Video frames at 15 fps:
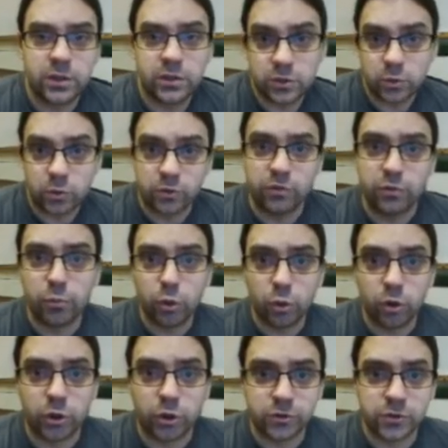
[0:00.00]
It's sort of a
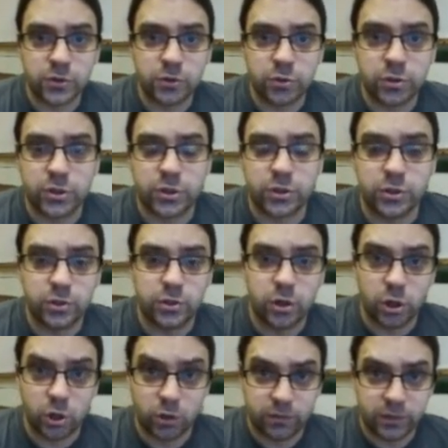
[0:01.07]
molar concentration
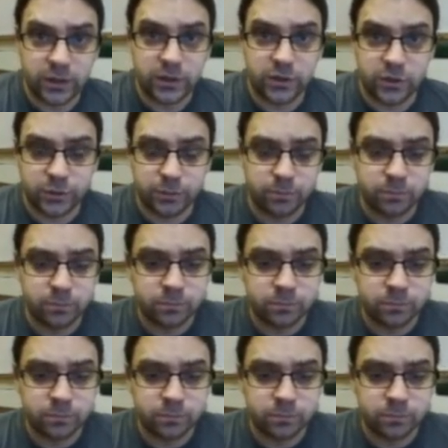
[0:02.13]
of each.